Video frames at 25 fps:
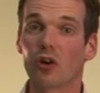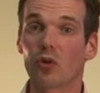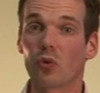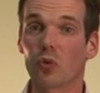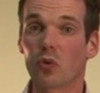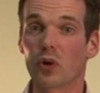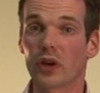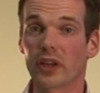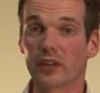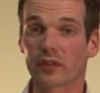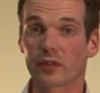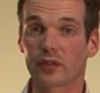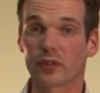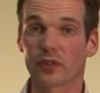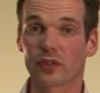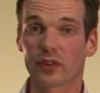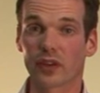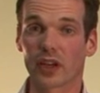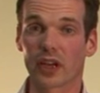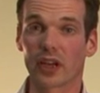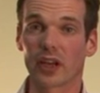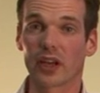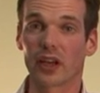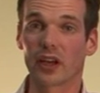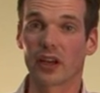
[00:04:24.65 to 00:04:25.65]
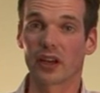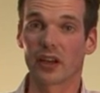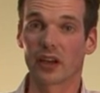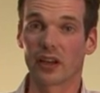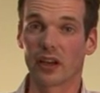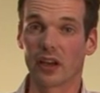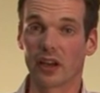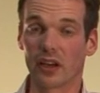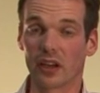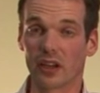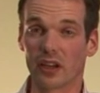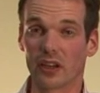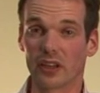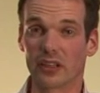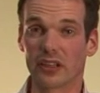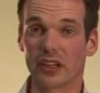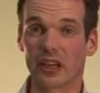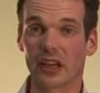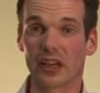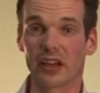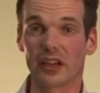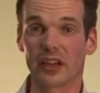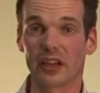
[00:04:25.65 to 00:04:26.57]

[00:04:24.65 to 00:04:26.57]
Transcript: with an